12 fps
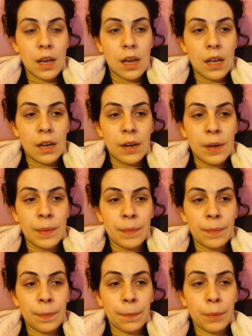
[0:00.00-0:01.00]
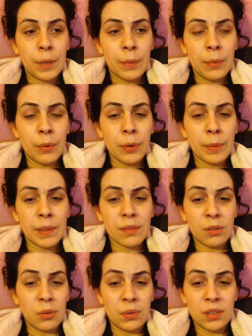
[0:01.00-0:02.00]
And people commit
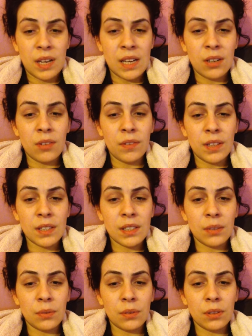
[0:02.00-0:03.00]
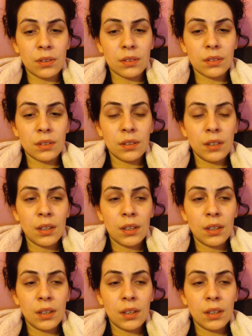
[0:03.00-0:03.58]
suicide over this illness.